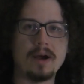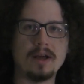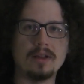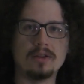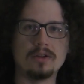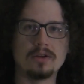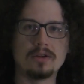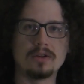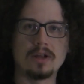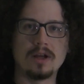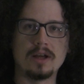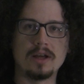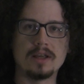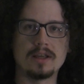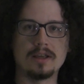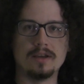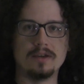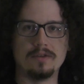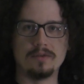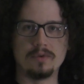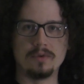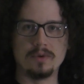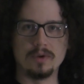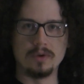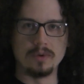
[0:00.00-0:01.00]
All right,
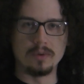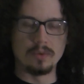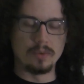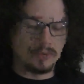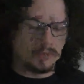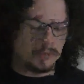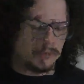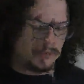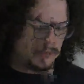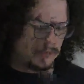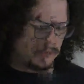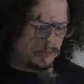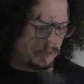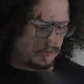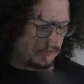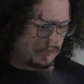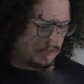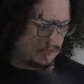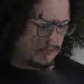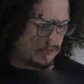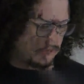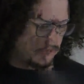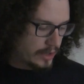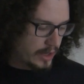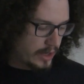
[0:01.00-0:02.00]
so
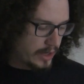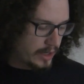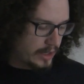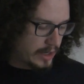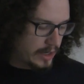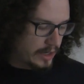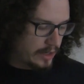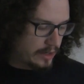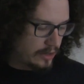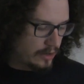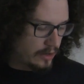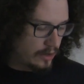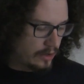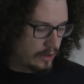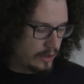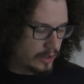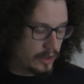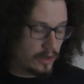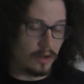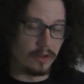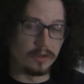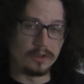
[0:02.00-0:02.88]
that's what